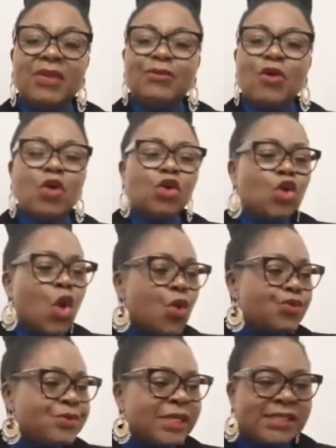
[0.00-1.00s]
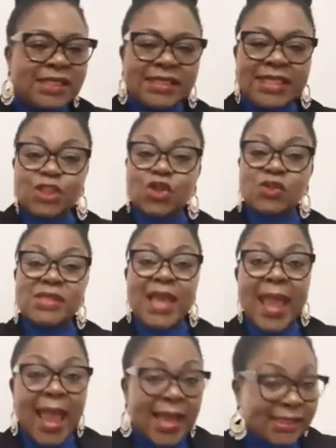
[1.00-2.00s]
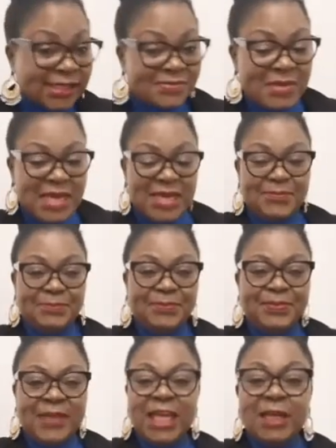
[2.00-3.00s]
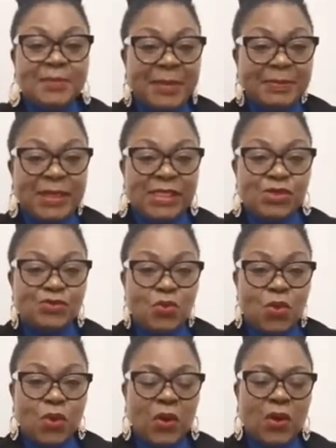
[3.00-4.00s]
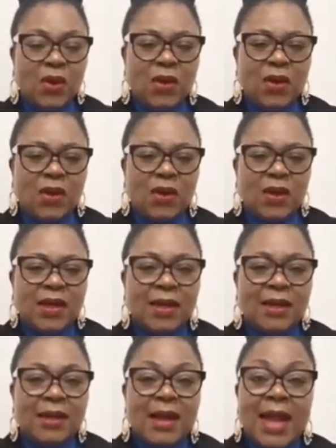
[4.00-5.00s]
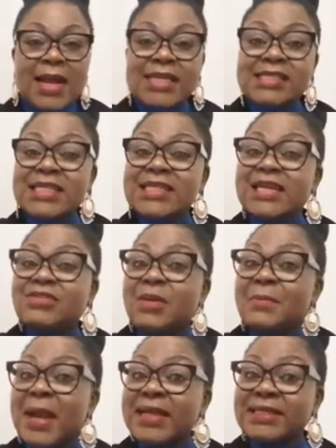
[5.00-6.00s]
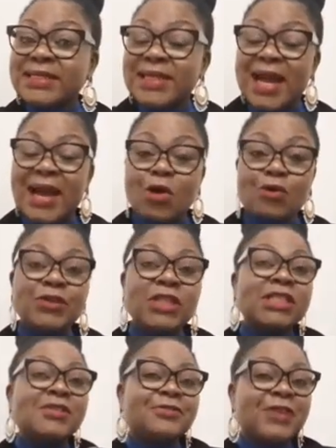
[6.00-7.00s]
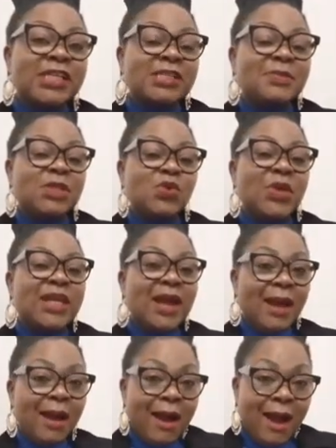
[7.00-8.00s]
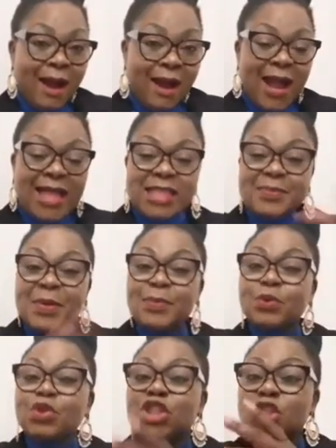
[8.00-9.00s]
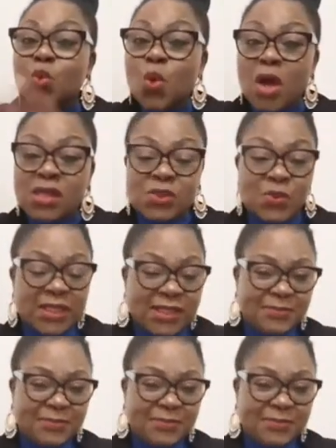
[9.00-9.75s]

for no reason, they just hate me in my place of work. And I started reminding her of the difference between her and the people she works with.